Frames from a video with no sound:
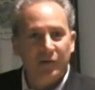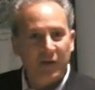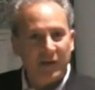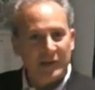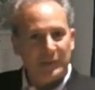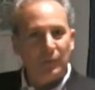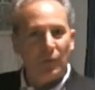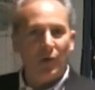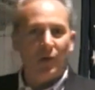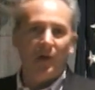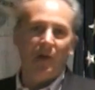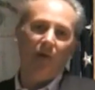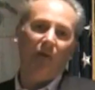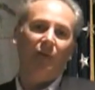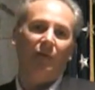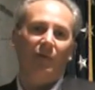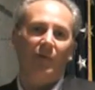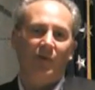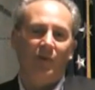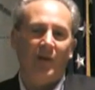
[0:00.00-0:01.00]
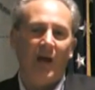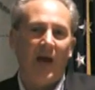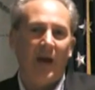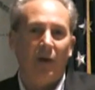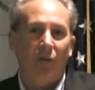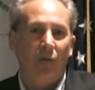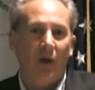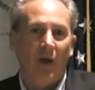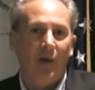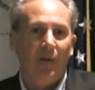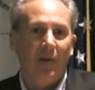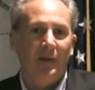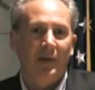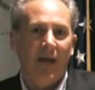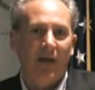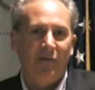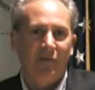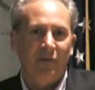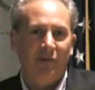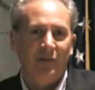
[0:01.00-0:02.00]
6 more years of this kind of runaway
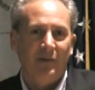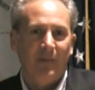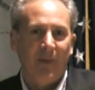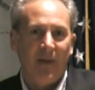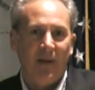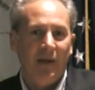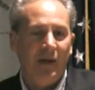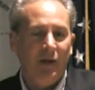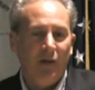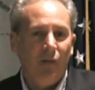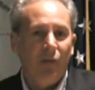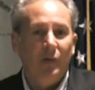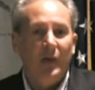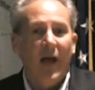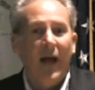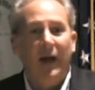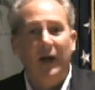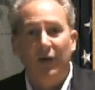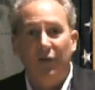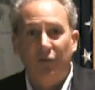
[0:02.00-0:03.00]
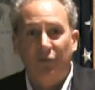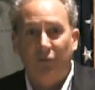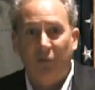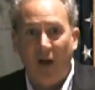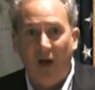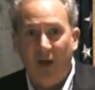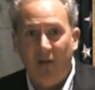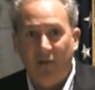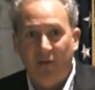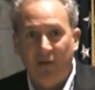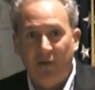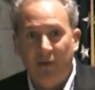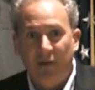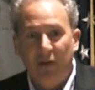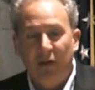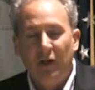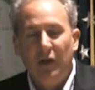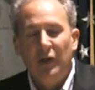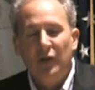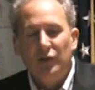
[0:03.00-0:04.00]
deficit spending, we're not going to survive
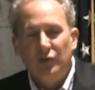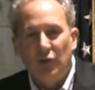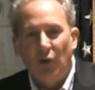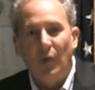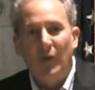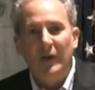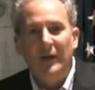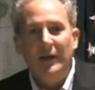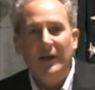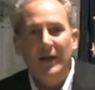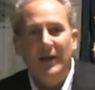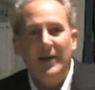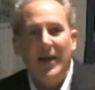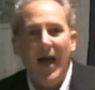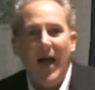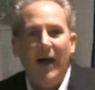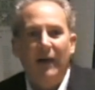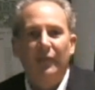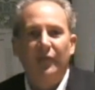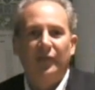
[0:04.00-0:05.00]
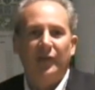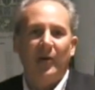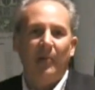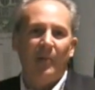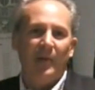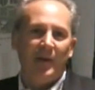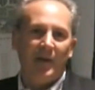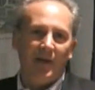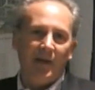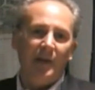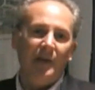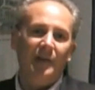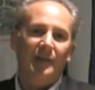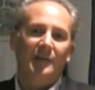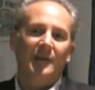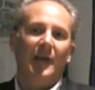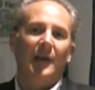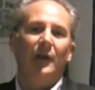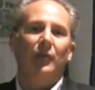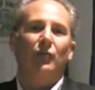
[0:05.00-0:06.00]
it. So we need to have somebody in the
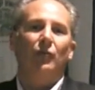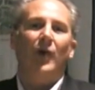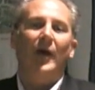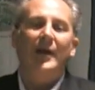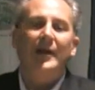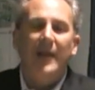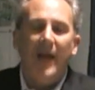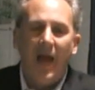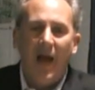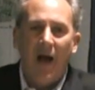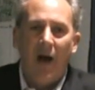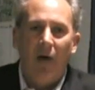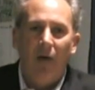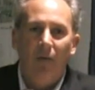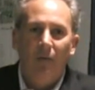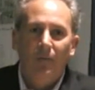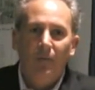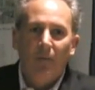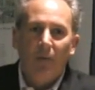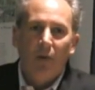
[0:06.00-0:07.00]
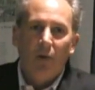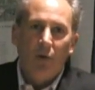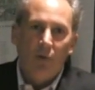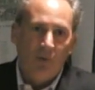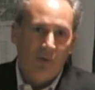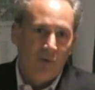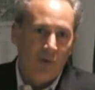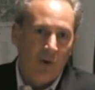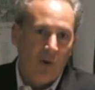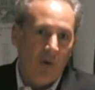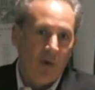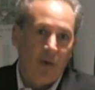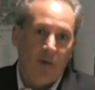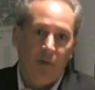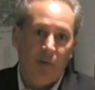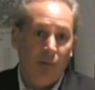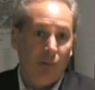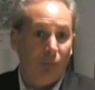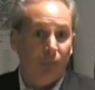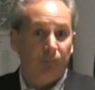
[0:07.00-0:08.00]
Senate right now who is going
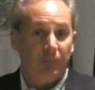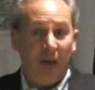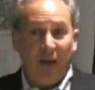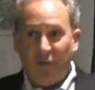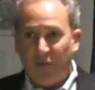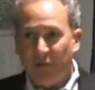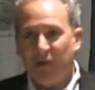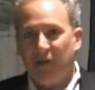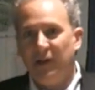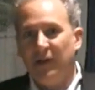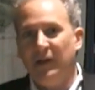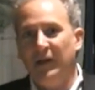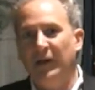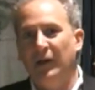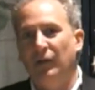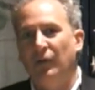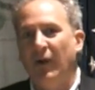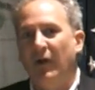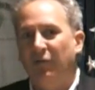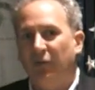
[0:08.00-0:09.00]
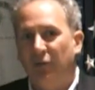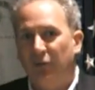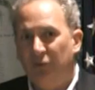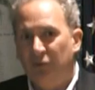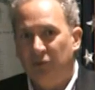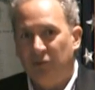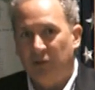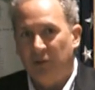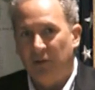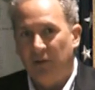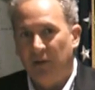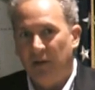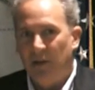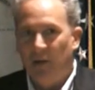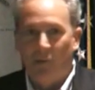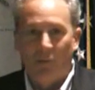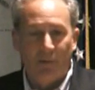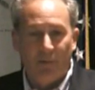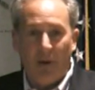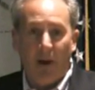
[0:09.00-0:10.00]
to basically lead a revolution
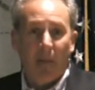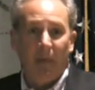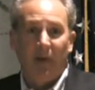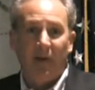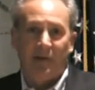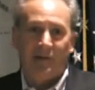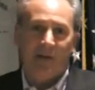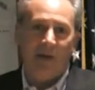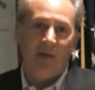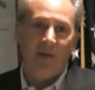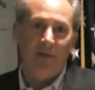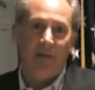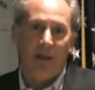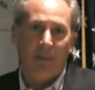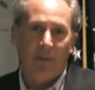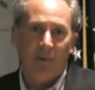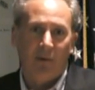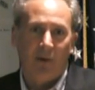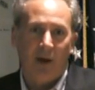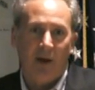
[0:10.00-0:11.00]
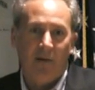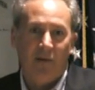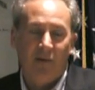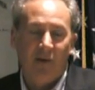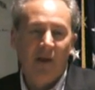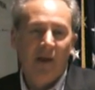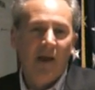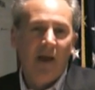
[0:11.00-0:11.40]
in the Republicans and the Democrats